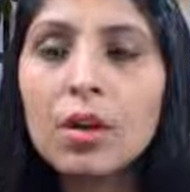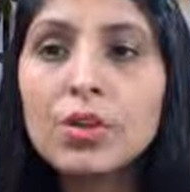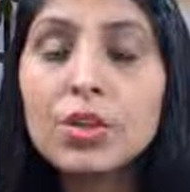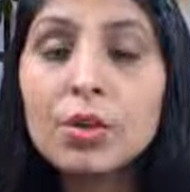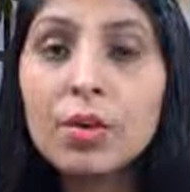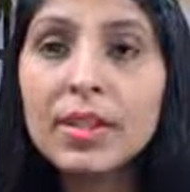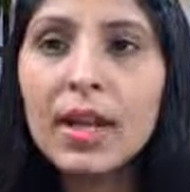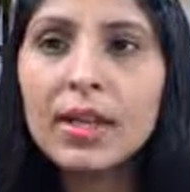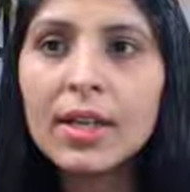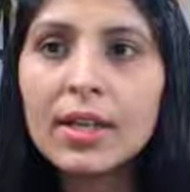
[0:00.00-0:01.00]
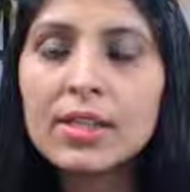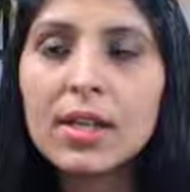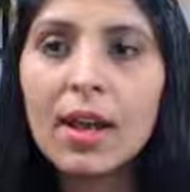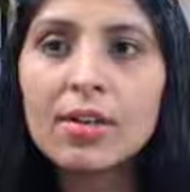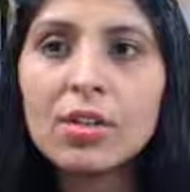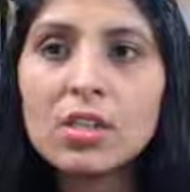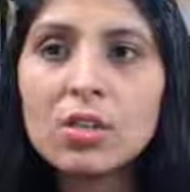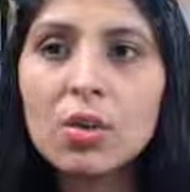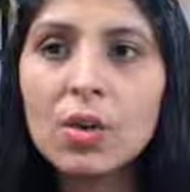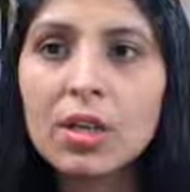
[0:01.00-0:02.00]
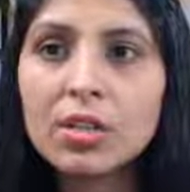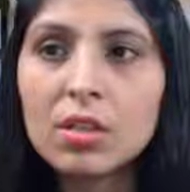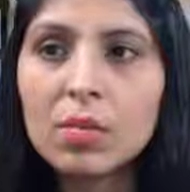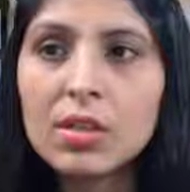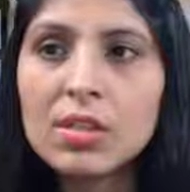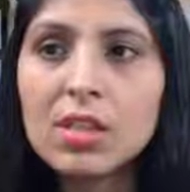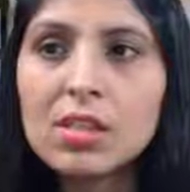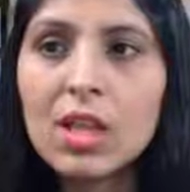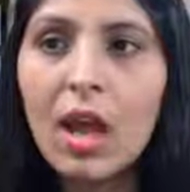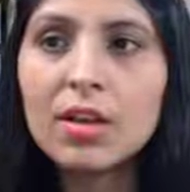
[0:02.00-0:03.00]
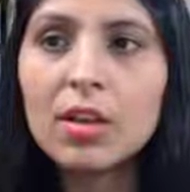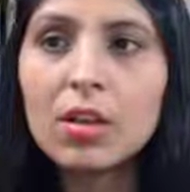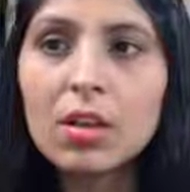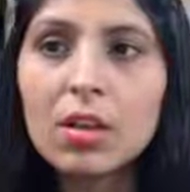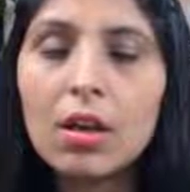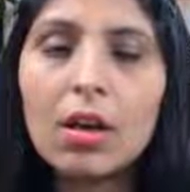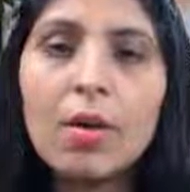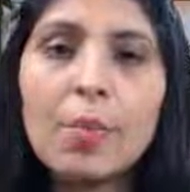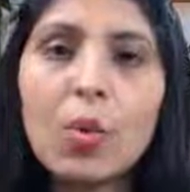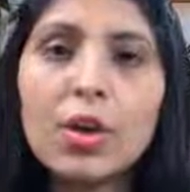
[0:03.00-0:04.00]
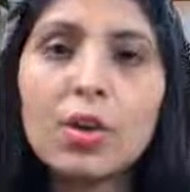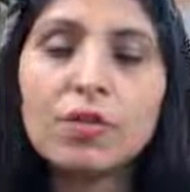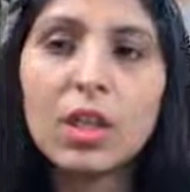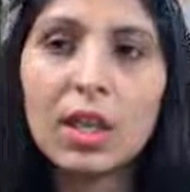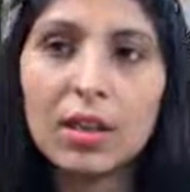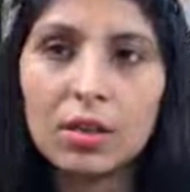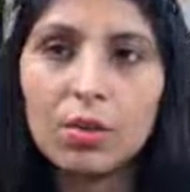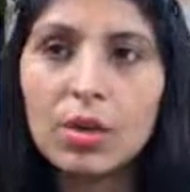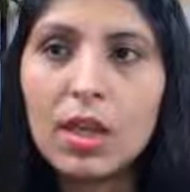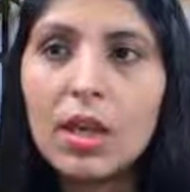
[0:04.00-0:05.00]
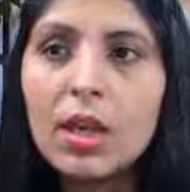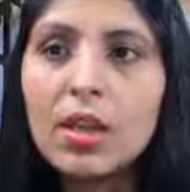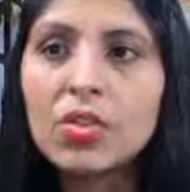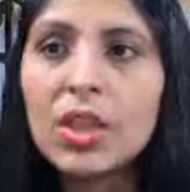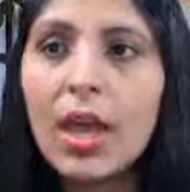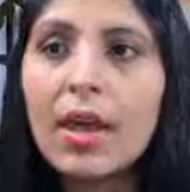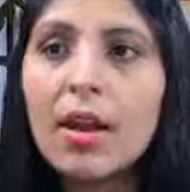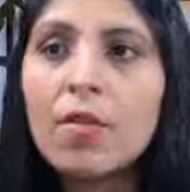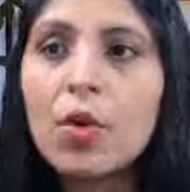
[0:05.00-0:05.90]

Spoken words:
show that text at this location, means the starting point of the line. Okay, there I